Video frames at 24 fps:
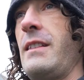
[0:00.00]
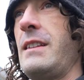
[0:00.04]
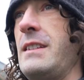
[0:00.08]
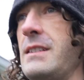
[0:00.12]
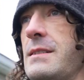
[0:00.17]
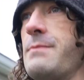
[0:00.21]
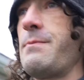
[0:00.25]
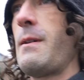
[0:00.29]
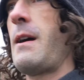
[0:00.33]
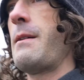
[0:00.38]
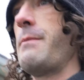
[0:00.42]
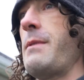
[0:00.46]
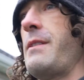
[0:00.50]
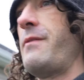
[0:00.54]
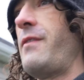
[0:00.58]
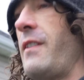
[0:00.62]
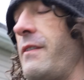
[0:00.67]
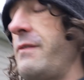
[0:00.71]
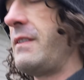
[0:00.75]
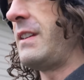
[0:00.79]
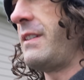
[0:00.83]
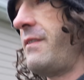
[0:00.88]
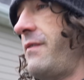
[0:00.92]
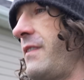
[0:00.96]
least probably
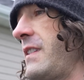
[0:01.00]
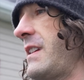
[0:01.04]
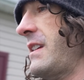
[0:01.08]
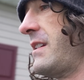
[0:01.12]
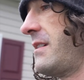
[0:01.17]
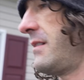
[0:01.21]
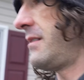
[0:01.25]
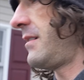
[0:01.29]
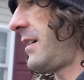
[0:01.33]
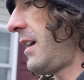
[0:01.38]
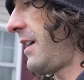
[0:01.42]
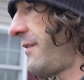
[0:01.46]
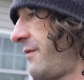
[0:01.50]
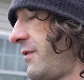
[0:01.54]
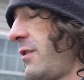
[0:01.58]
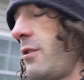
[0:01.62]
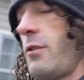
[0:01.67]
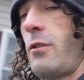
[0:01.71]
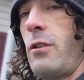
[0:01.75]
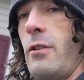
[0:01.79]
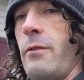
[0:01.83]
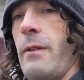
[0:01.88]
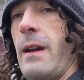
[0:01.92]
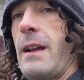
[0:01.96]
50 feet. I have no
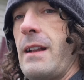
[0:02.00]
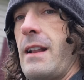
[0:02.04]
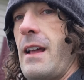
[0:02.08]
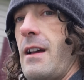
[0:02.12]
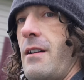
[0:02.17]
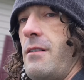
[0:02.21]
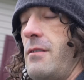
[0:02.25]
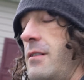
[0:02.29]
clue right now.